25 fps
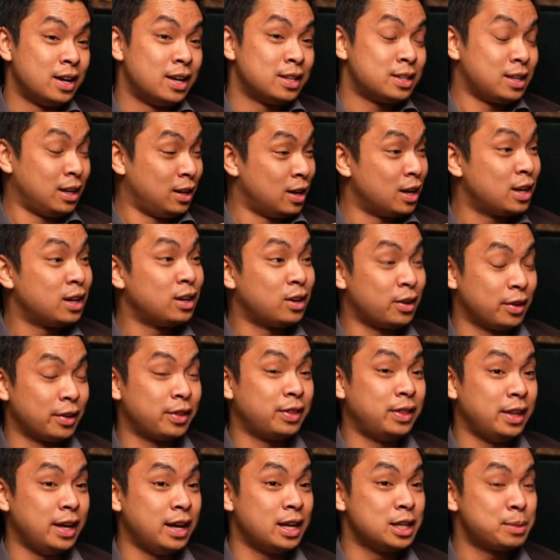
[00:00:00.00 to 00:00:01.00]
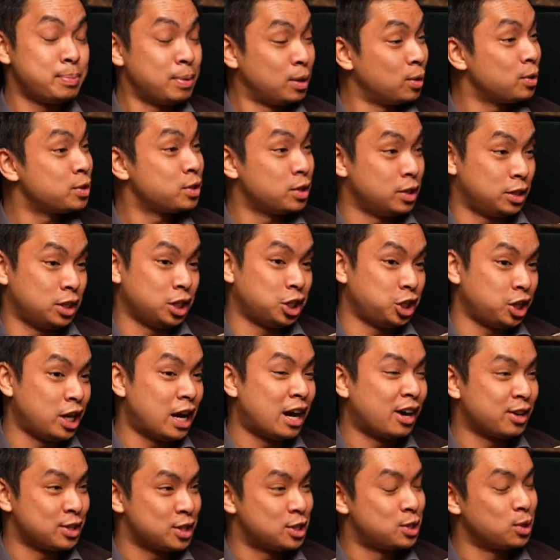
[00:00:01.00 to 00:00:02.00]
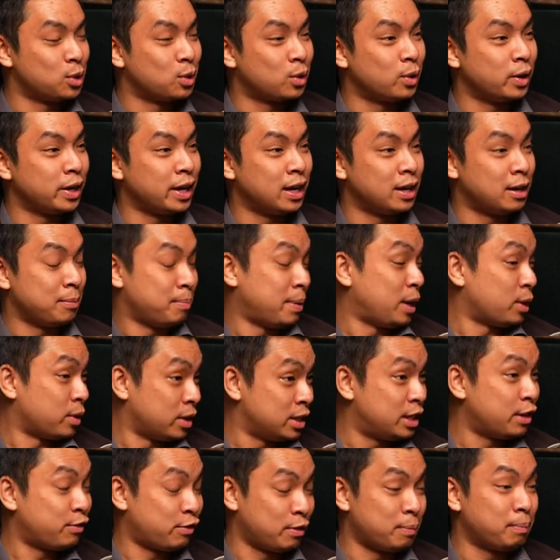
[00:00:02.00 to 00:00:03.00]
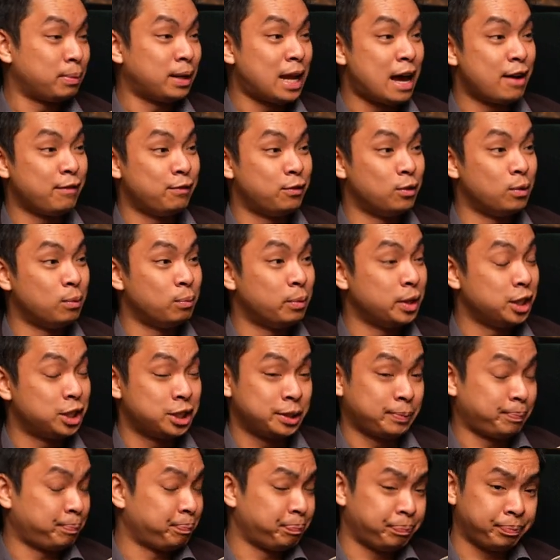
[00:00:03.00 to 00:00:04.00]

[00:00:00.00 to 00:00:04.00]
to learn a lot of things, but also to share our story and be on a different platform, which